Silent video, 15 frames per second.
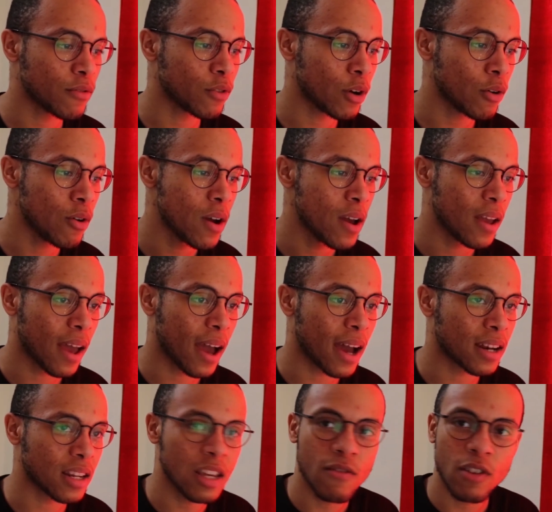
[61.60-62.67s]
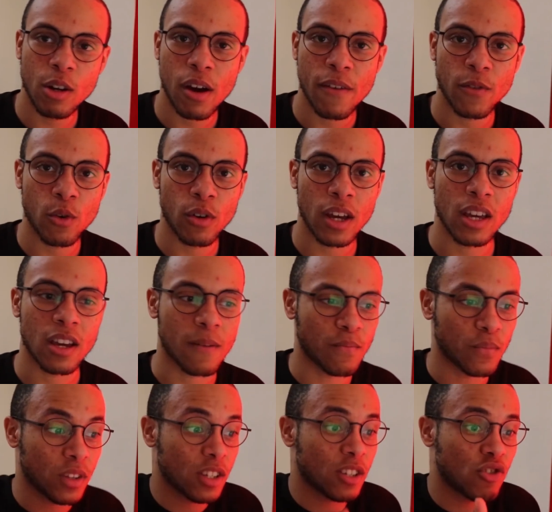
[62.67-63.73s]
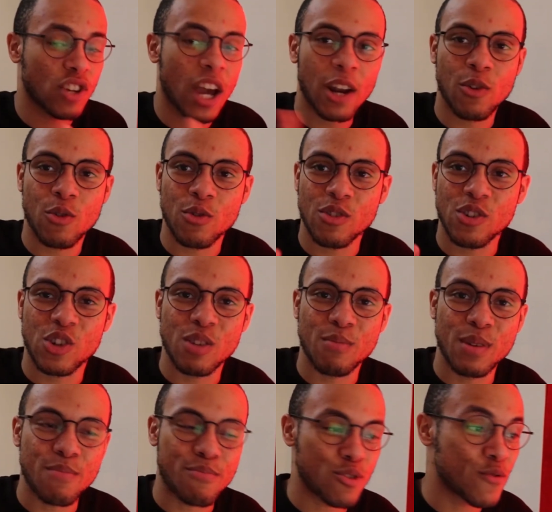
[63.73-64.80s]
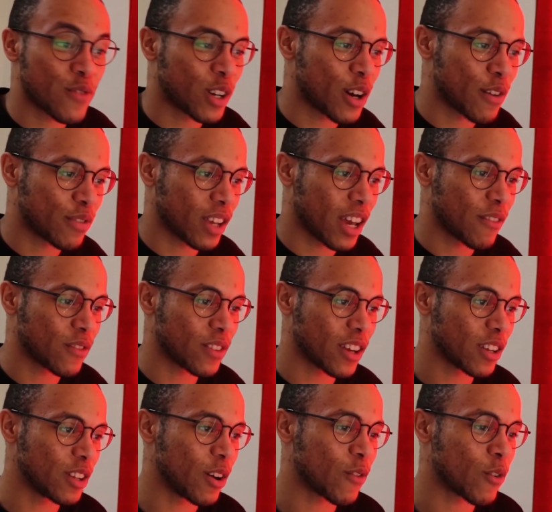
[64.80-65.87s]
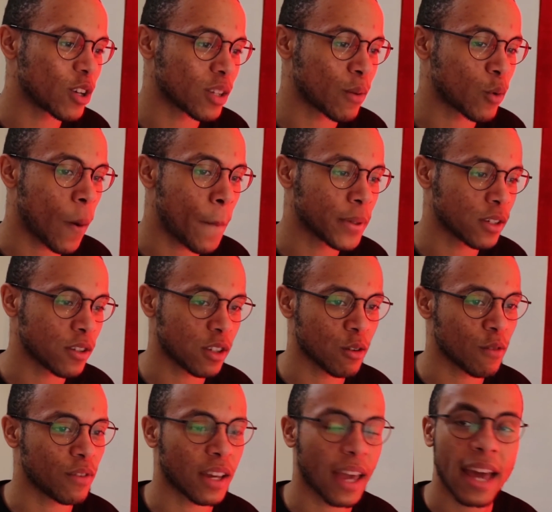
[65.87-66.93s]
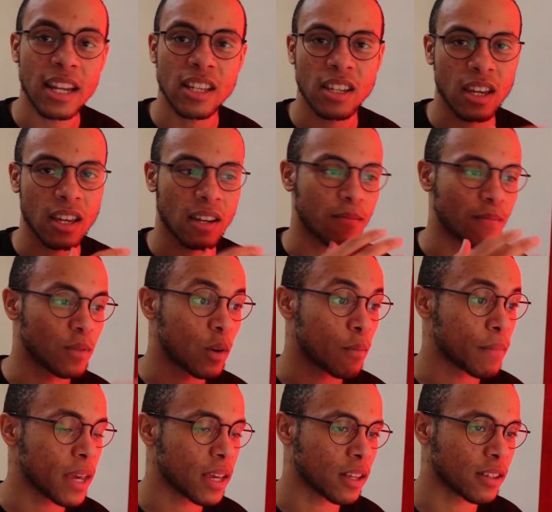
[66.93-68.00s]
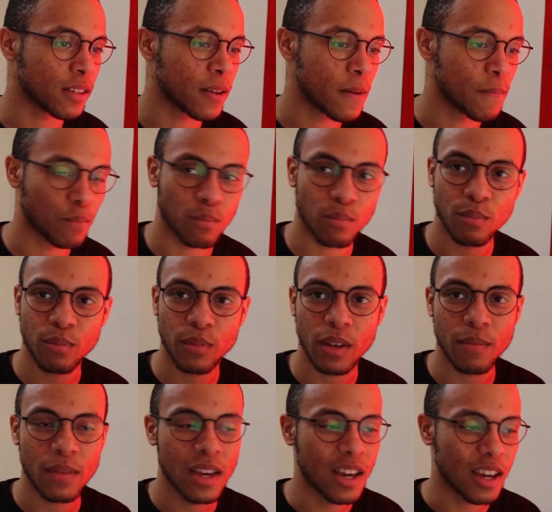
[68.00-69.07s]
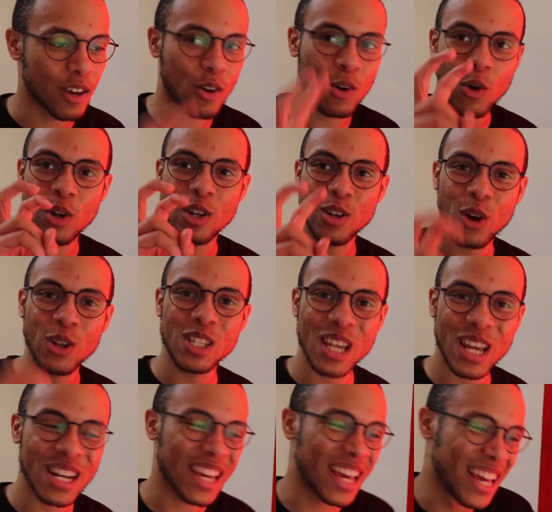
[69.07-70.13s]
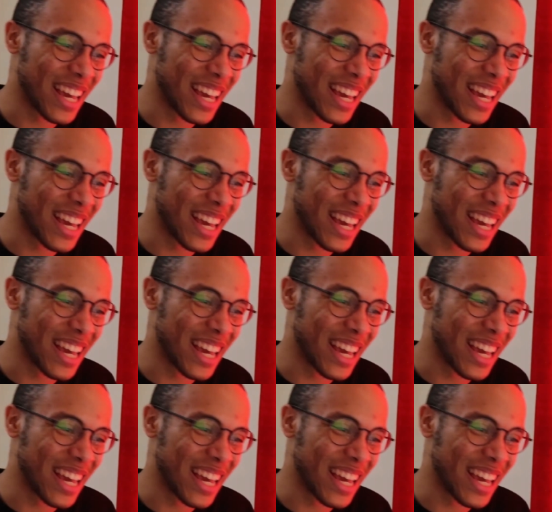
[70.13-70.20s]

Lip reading: of role. And even though I feel like this channel should be proof enough that I've got some competency of like editing and making good content.